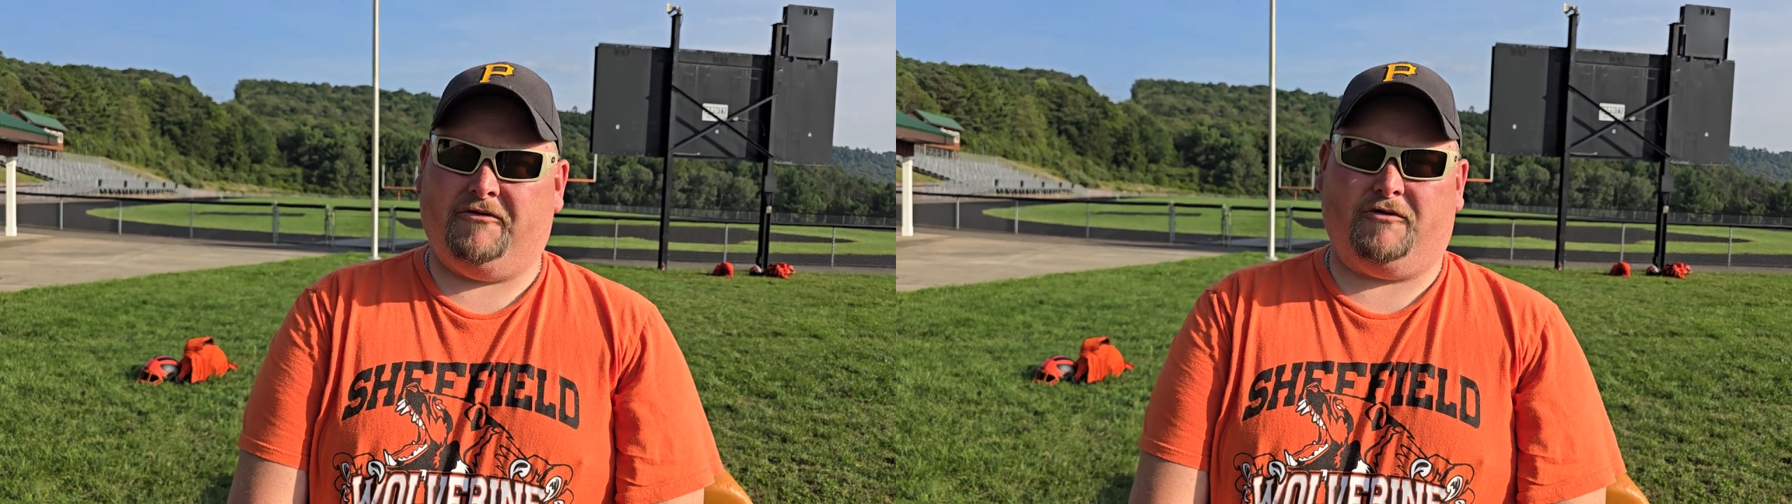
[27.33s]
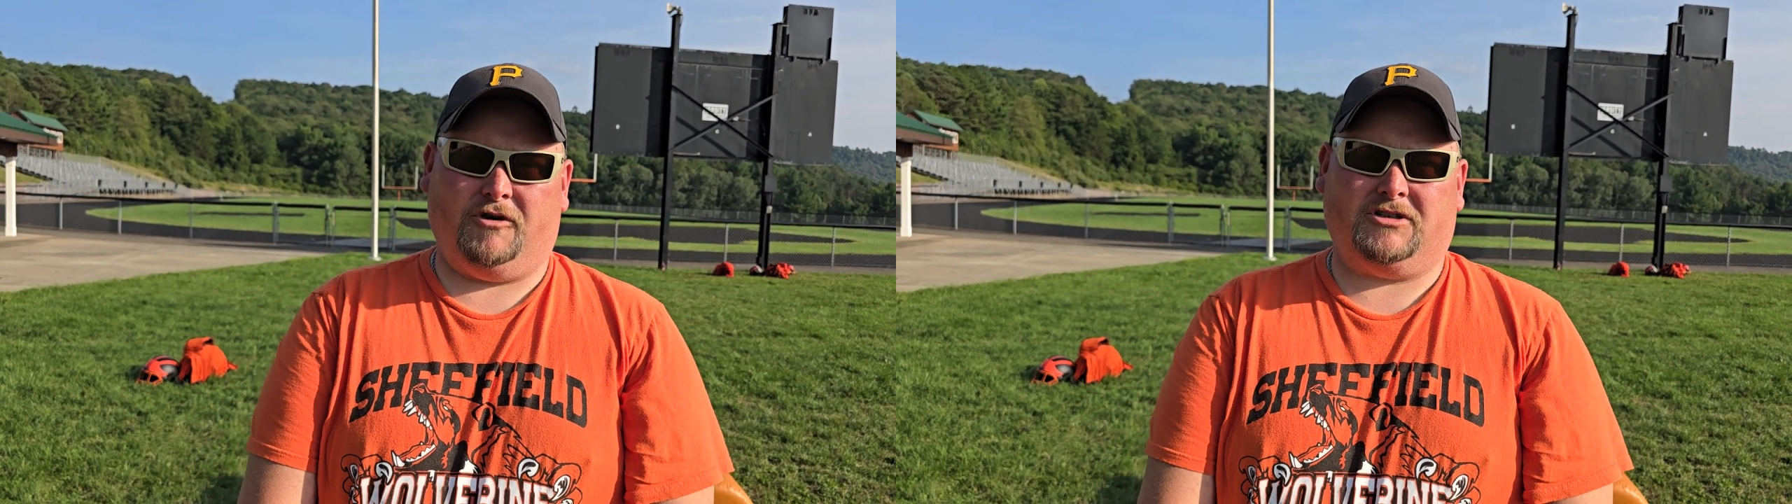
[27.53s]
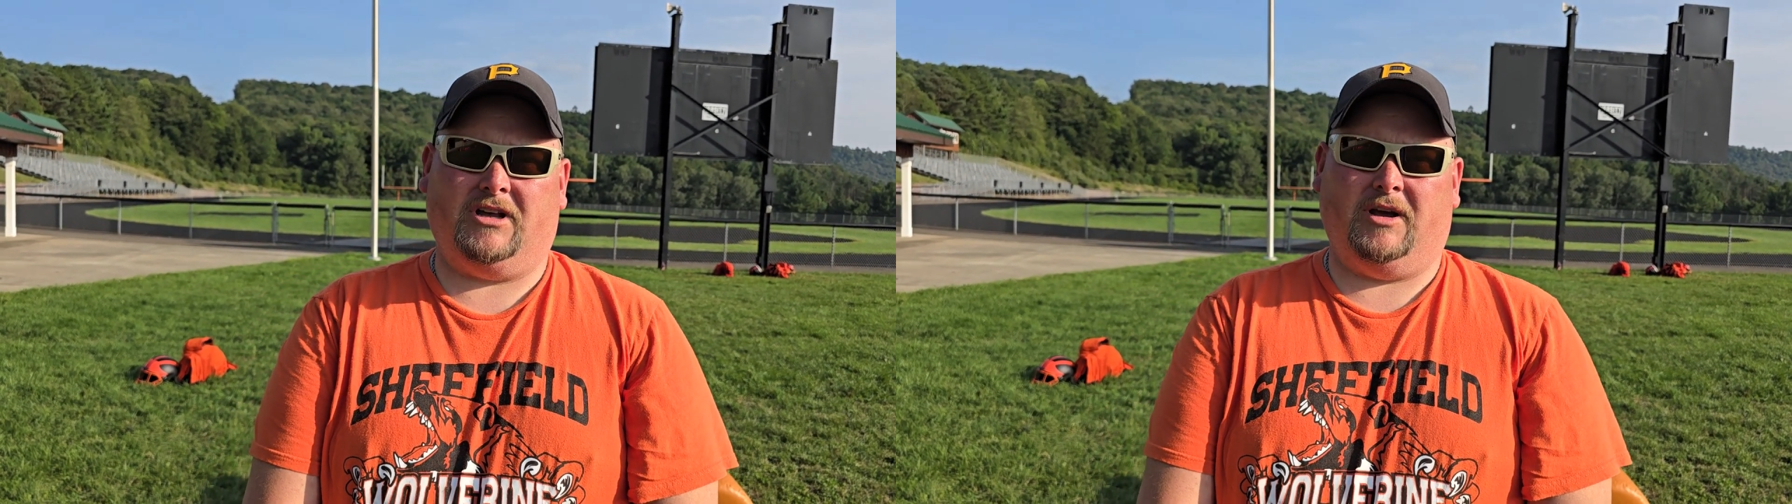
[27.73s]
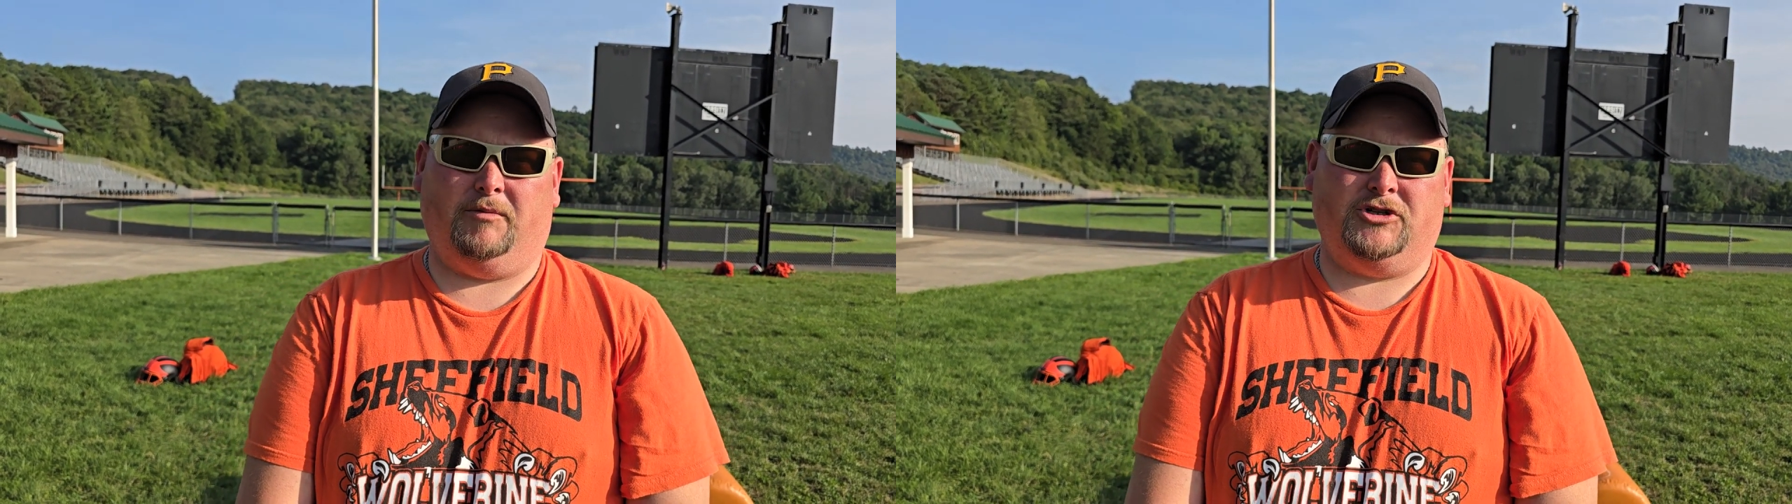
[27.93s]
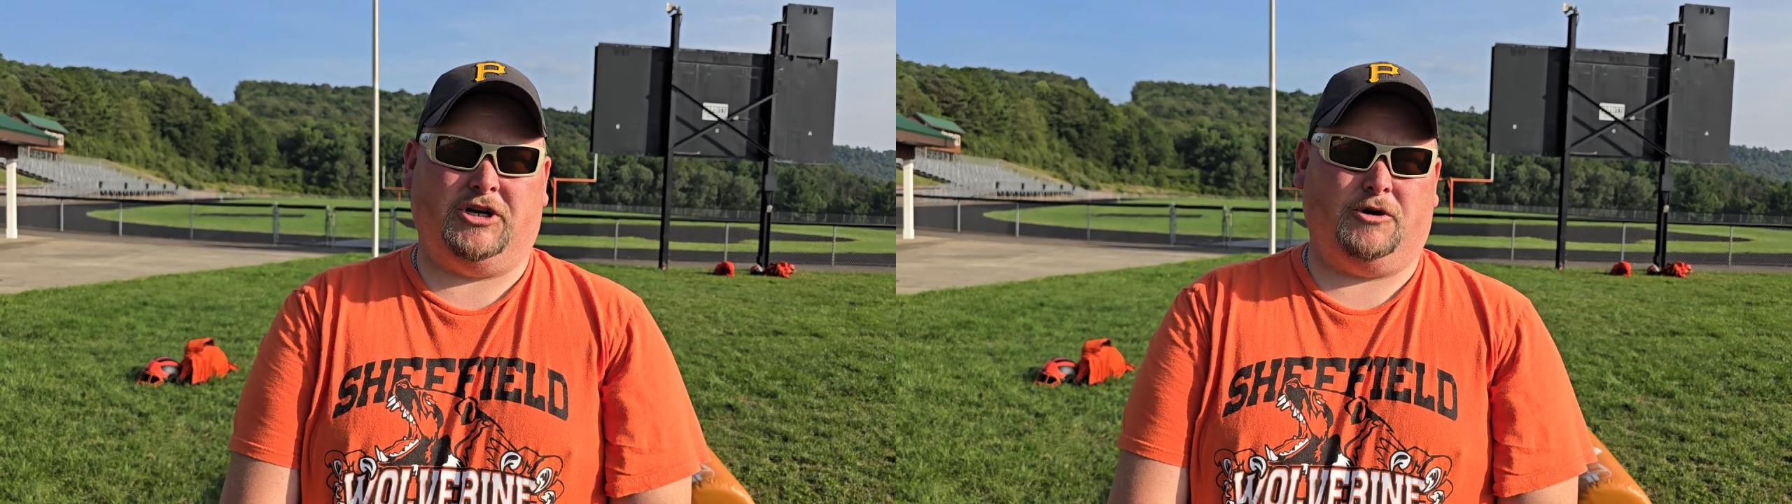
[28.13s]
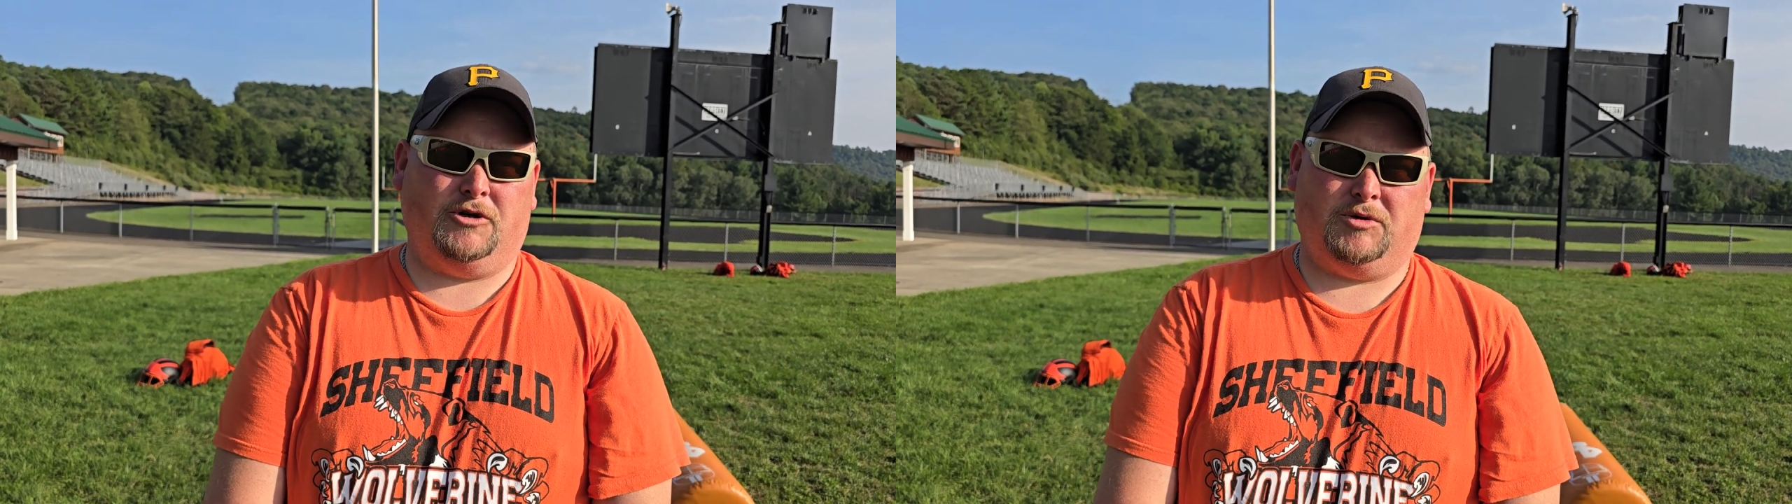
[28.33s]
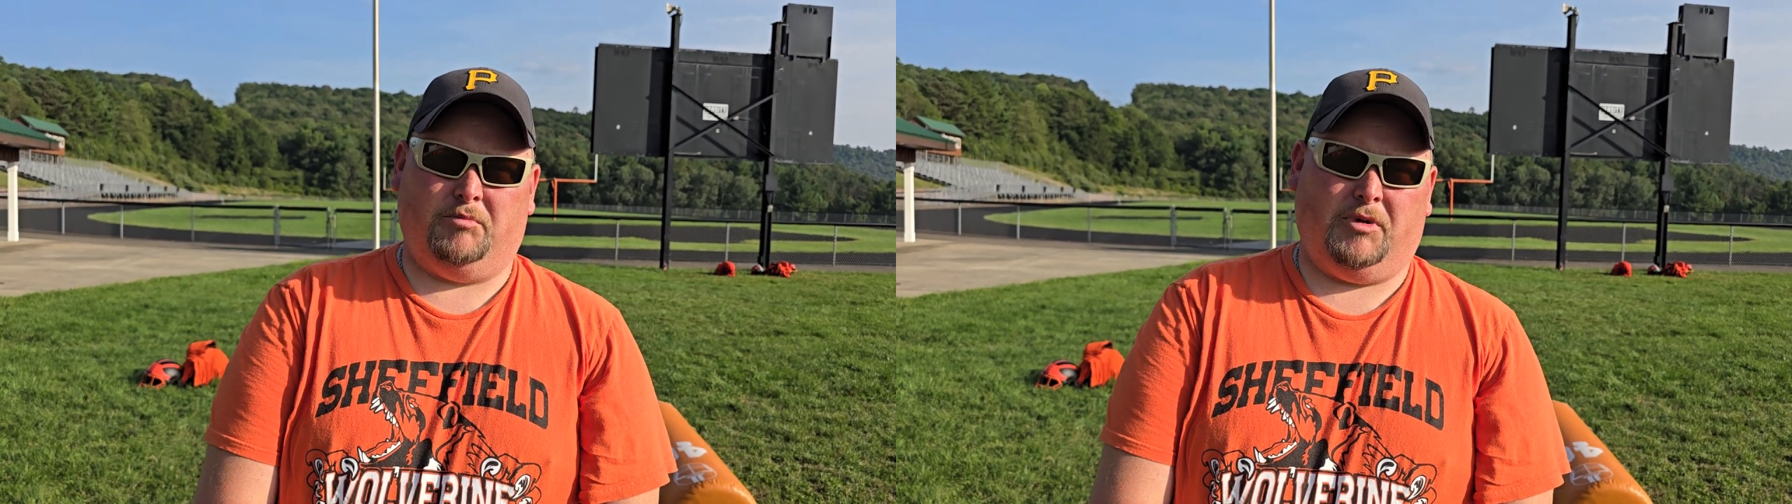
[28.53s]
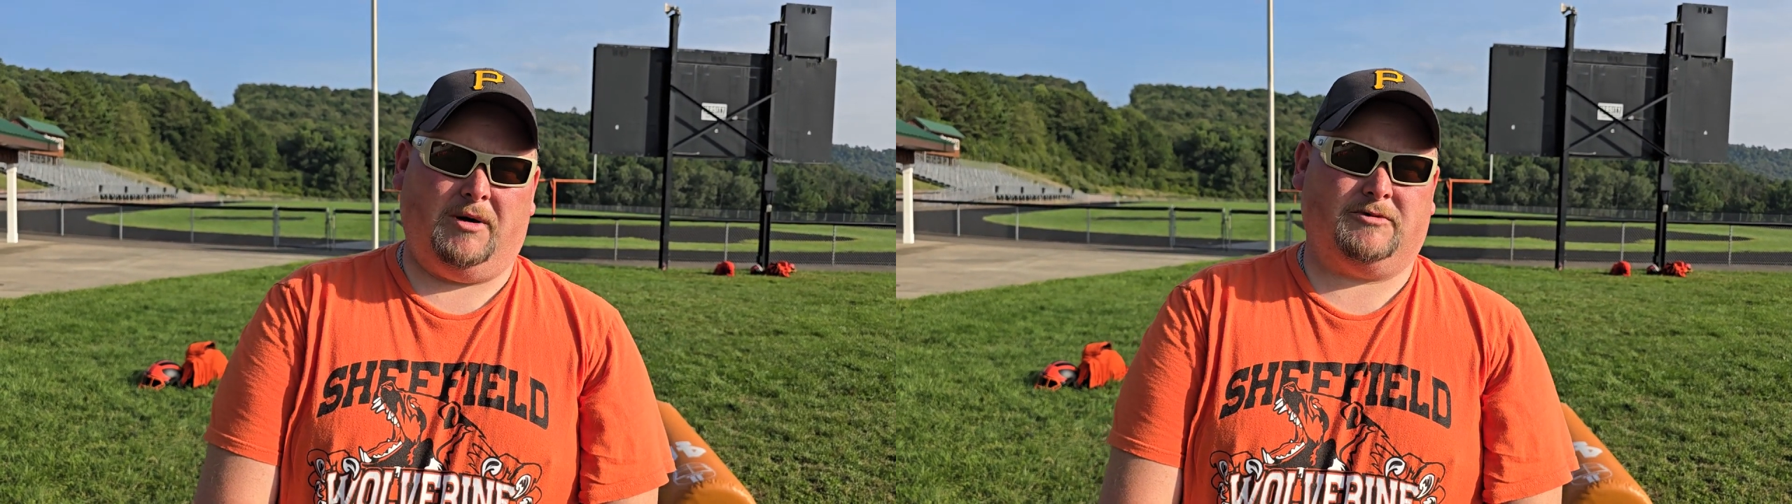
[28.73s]
First night, jitters
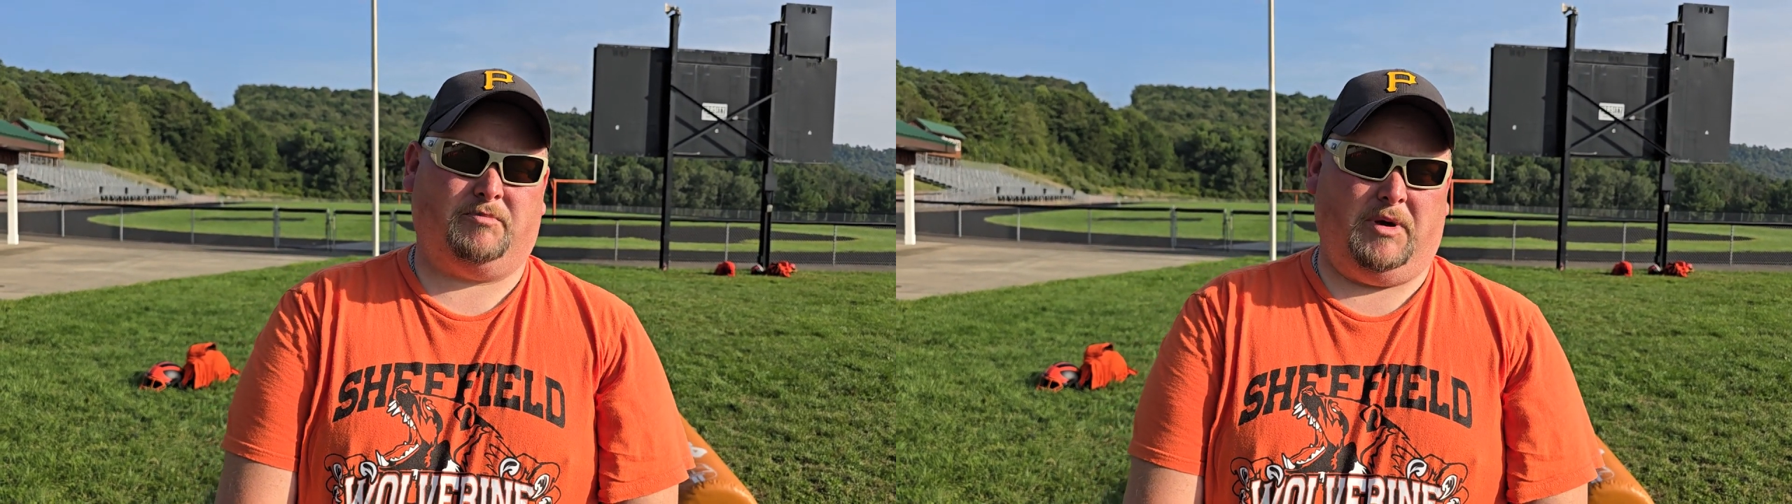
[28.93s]
and bumps,